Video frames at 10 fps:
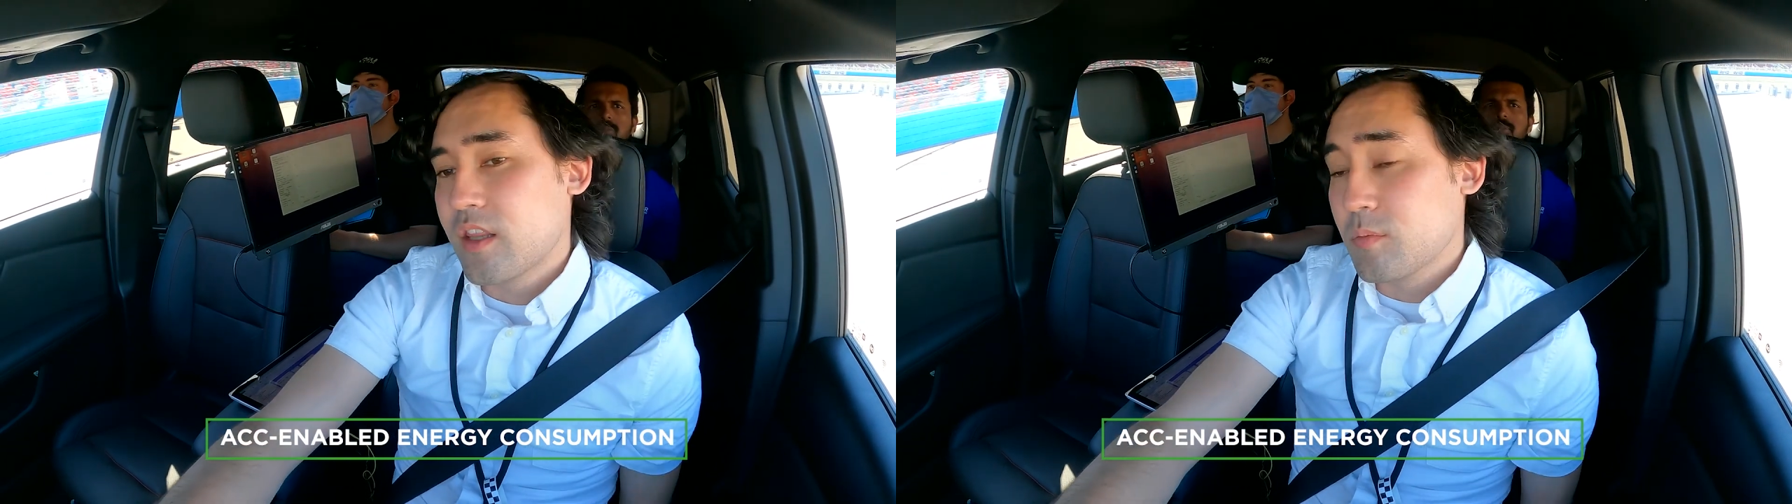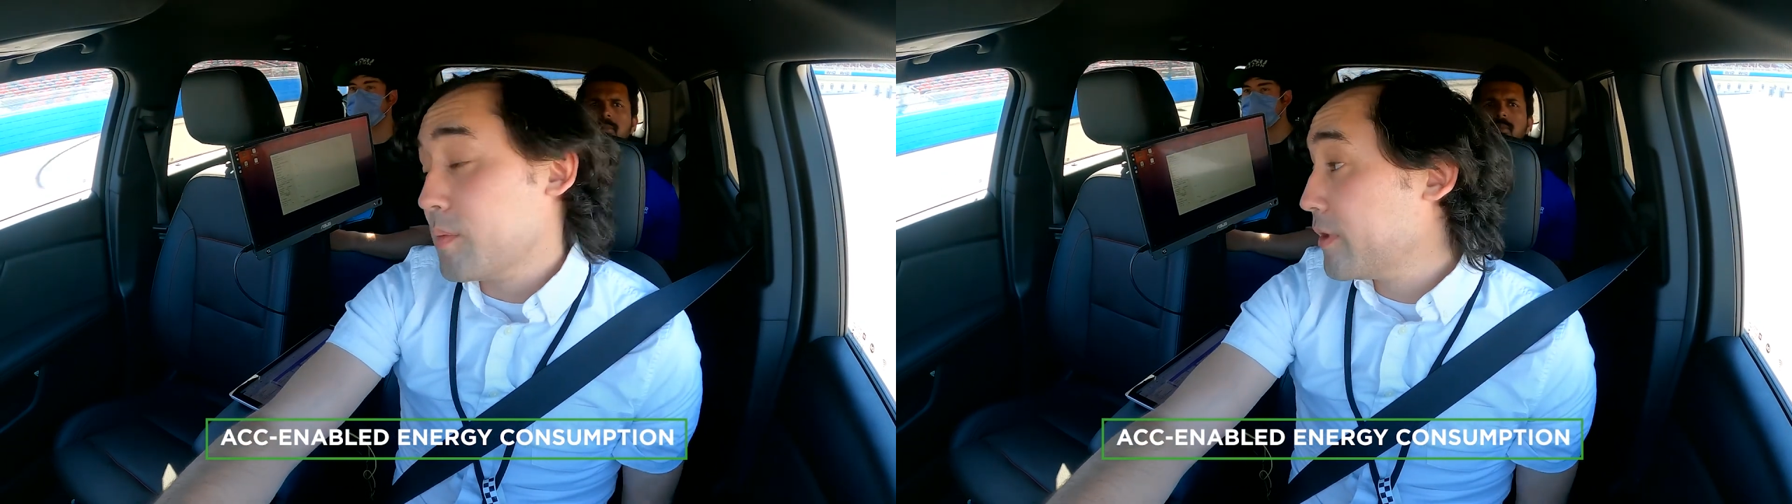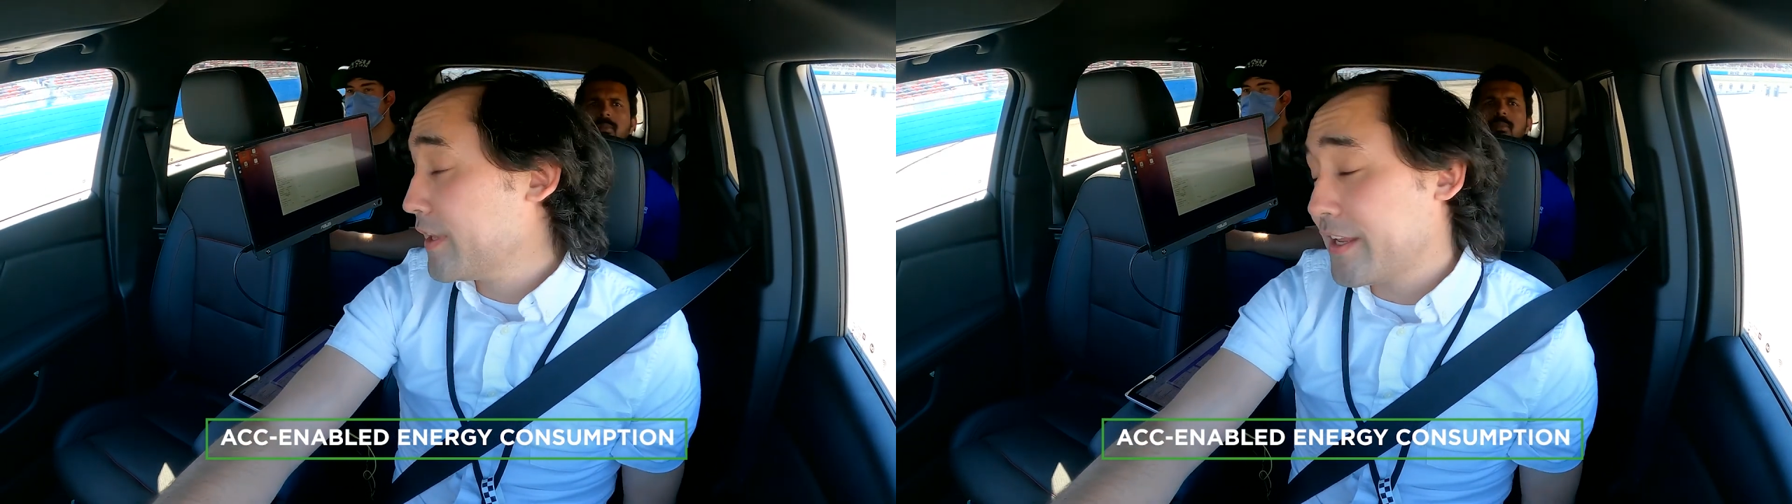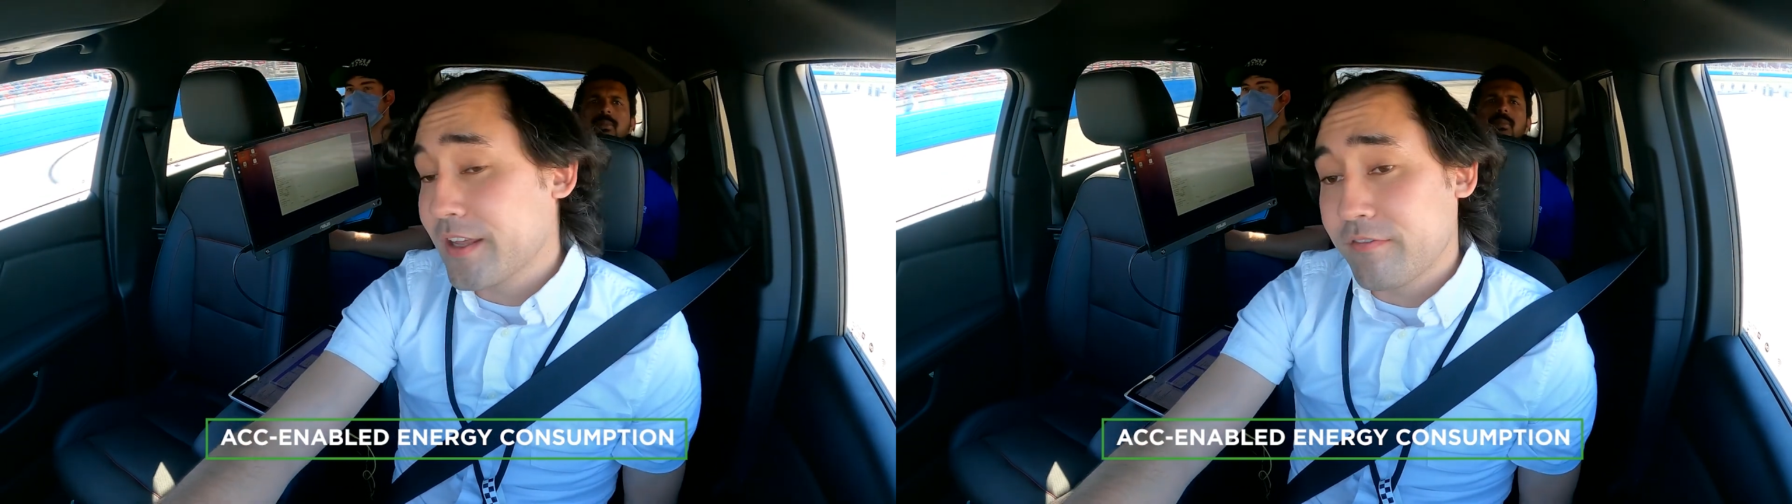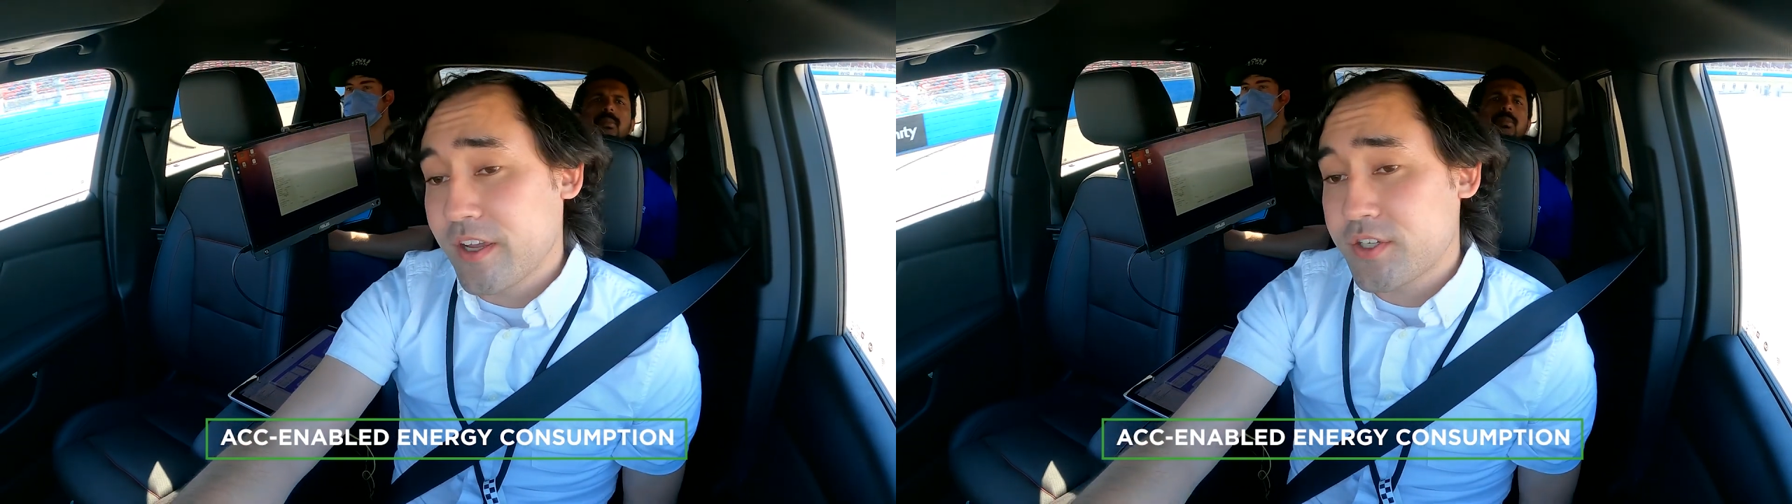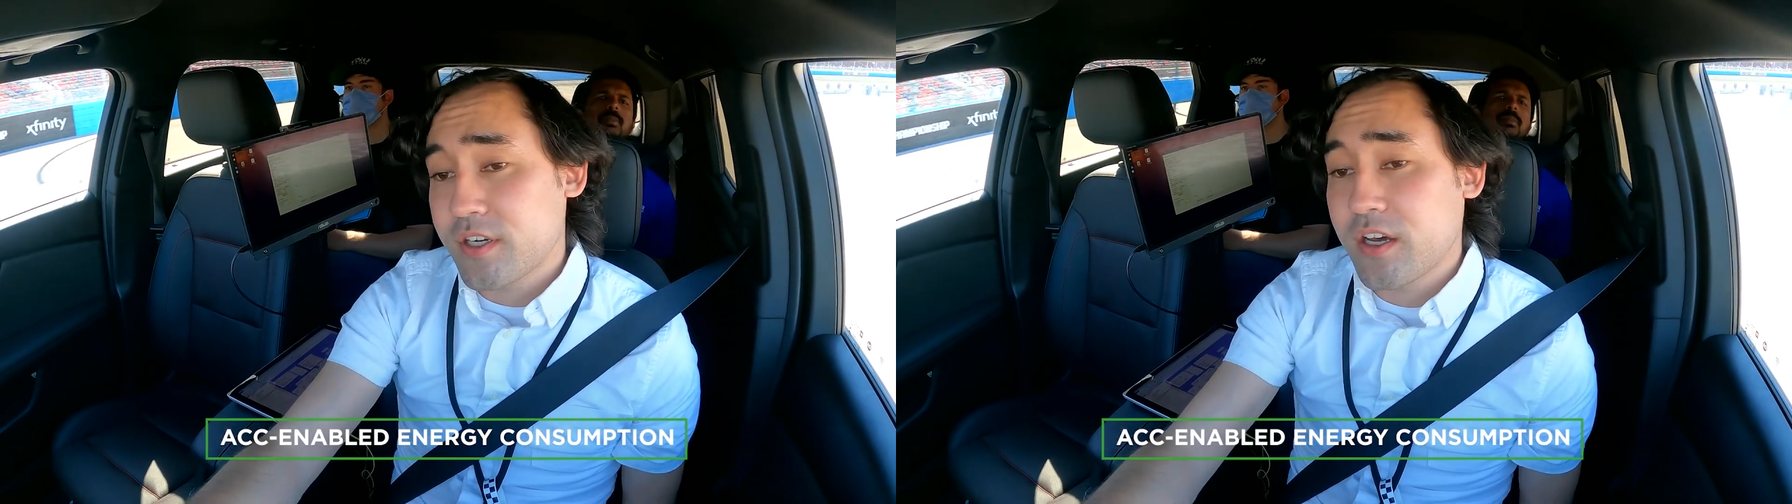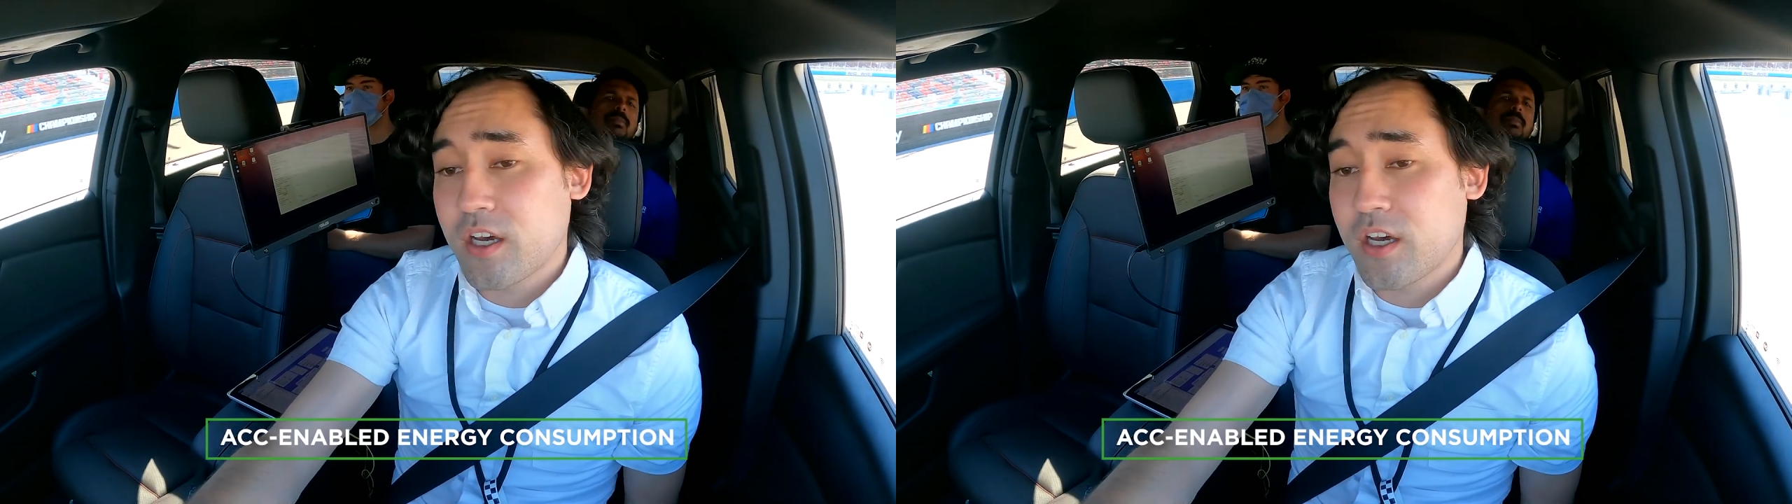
the Mobility Innovation